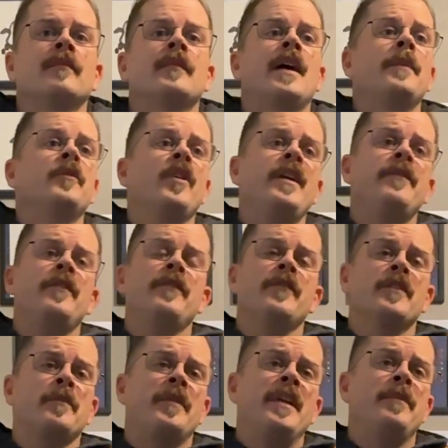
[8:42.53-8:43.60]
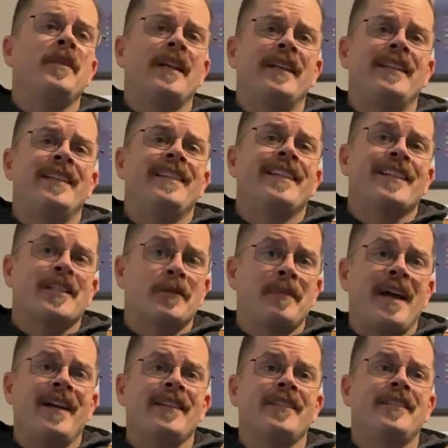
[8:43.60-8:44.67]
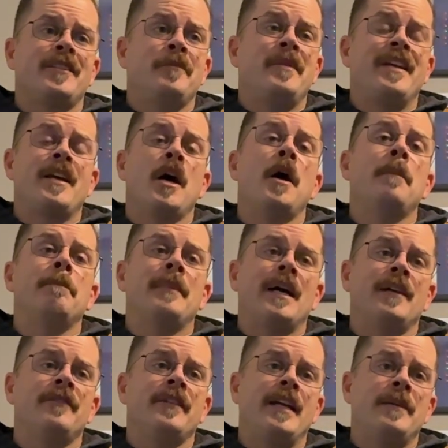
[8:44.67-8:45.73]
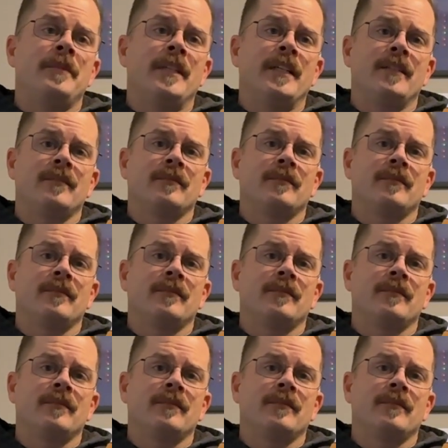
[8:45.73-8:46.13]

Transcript: I'm grateful for the people I didn't expect to become my family.